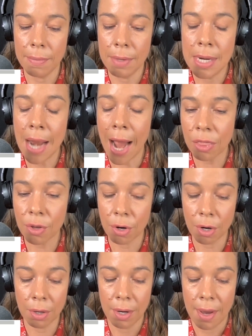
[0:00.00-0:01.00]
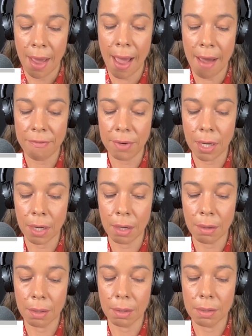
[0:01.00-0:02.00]
neither
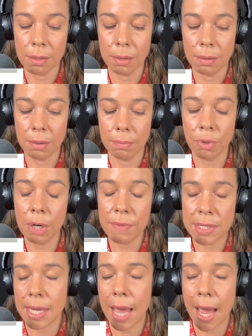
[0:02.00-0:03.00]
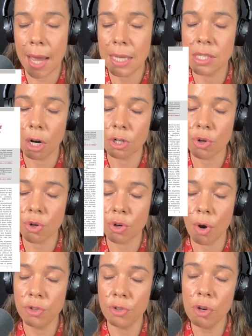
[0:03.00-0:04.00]
having previously had a
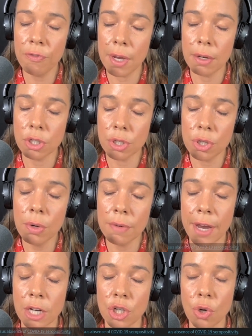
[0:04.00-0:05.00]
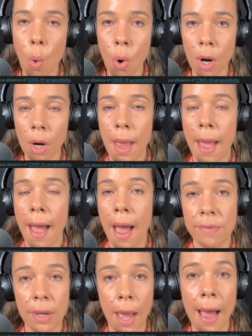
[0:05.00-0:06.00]
SARS-CoV two infection or
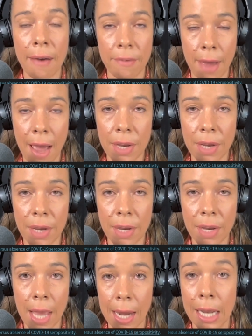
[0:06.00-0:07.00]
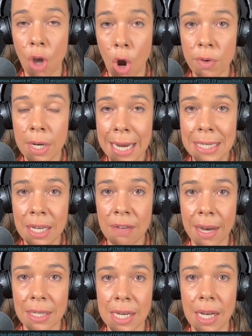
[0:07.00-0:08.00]
having have, having had a COVID
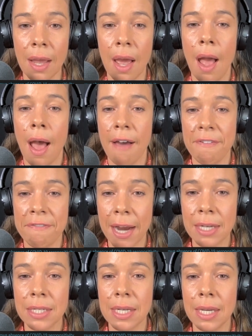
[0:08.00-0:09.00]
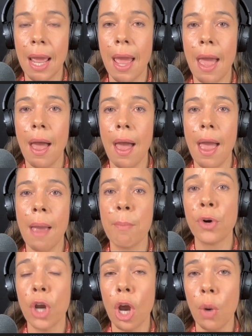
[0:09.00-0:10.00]
nineteen vaccine affected
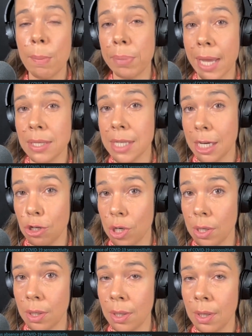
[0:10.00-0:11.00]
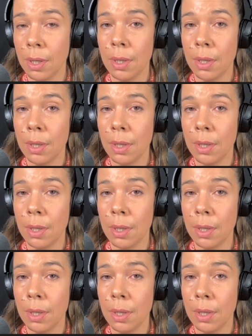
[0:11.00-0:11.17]
embryo implantation.